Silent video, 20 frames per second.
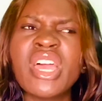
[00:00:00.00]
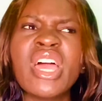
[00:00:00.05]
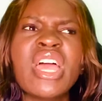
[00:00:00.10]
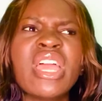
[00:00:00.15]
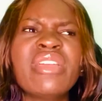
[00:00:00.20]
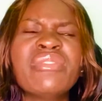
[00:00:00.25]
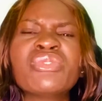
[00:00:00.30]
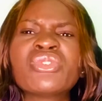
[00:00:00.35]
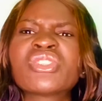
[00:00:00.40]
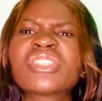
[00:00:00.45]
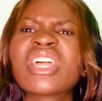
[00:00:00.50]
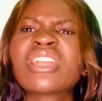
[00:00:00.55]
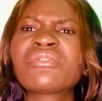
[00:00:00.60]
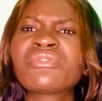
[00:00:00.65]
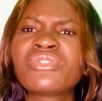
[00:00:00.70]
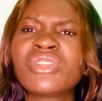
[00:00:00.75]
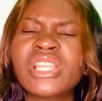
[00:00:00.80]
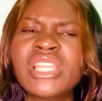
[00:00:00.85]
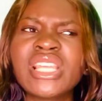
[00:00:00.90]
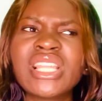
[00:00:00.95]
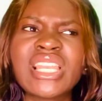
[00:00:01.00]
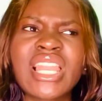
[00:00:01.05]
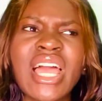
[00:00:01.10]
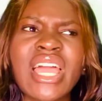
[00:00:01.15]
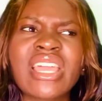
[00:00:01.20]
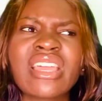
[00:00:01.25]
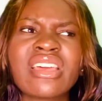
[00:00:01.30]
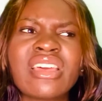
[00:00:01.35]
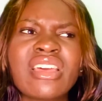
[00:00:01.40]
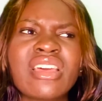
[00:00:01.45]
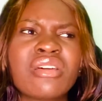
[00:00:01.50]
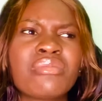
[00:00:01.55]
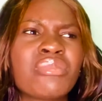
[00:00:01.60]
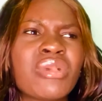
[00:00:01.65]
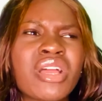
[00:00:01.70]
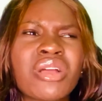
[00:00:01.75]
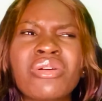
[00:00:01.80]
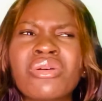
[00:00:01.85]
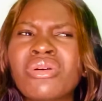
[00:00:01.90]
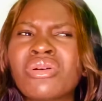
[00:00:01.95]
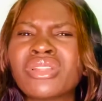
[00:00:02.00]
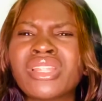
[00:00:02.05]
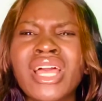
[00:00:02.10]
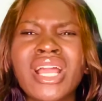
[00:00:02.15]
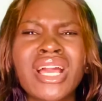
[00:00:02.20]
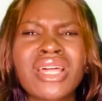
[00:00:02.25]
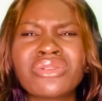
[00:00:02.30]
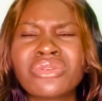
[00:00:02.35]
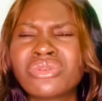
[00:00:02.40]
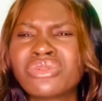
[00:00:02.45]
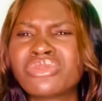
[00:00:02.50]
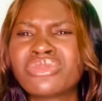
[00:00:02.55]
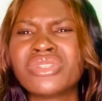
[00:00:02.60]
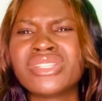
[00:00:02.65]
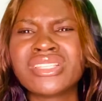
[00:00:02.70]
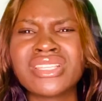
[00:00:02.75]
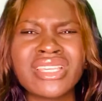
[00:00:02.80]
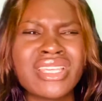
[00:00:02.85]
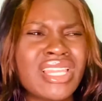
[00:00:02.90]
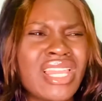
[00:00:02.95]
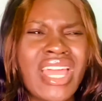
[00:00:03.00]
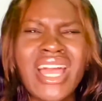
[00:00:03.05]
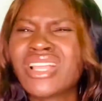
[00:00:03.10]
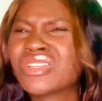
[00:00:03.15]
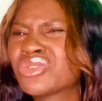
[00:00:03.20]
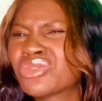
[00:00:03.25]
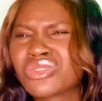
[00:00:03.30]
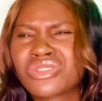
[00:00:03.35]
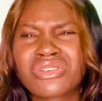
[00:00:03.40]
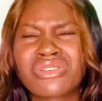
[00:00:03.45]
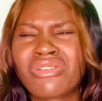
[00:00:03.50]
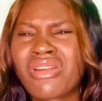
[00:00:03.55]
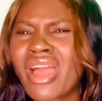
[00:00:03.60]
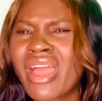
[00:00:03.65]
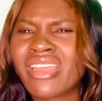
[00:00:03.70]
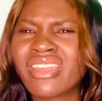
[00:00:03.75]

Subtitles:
If you start feeling like, my God, I cannot do this again, let her just cry,